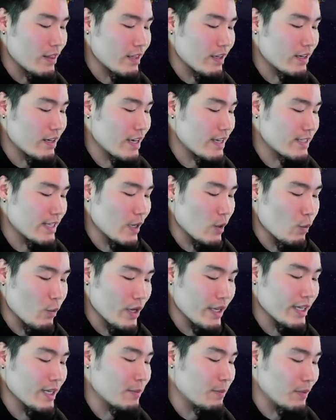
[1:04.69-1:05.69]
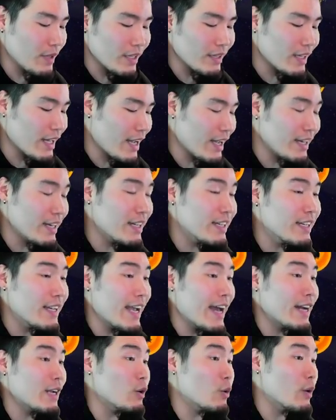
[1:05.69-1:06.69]
there is a Wicked Bloodline
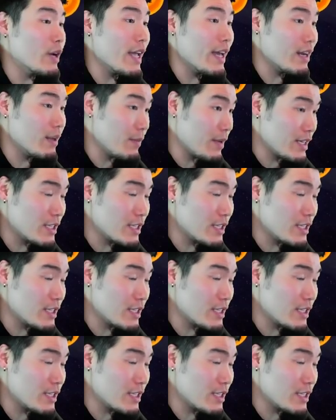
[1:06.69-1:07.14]
category enemy.